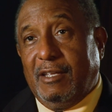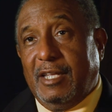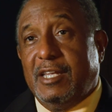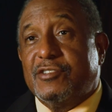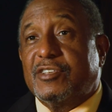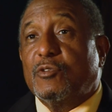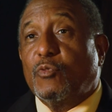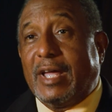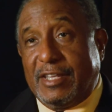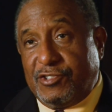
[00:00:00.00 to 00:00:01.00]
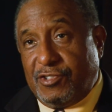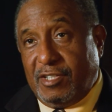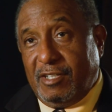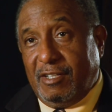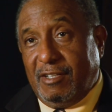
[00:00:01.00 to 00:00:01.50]
East and West.
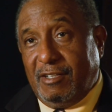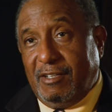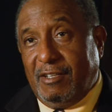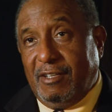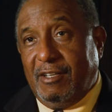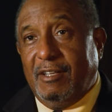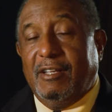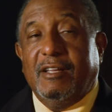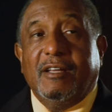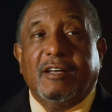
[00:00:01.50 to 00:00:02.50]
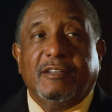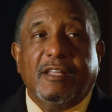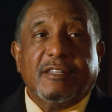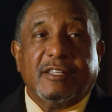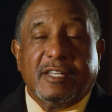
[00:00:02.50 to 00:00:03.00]

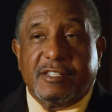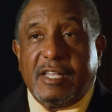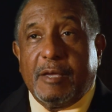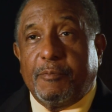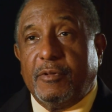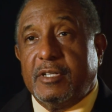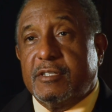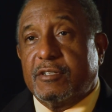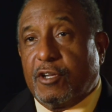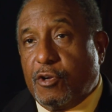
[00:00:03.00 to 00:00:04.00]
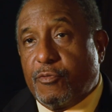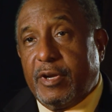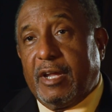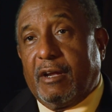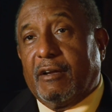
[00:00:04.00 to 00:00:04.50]
Another example is
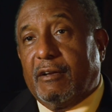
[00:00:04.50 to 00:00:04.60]
Korea,